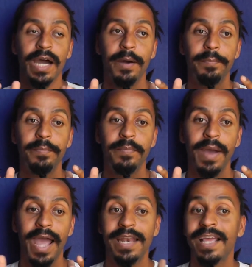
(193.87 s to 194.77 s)

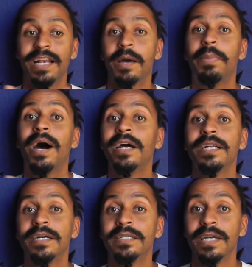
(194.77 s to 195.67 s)
um, and they clap
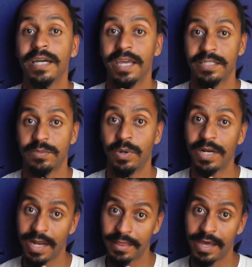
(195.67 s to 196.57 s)
harder against
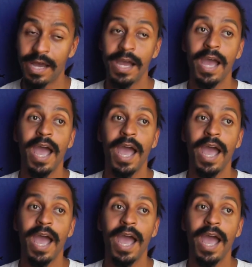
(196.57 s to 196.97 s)
one another,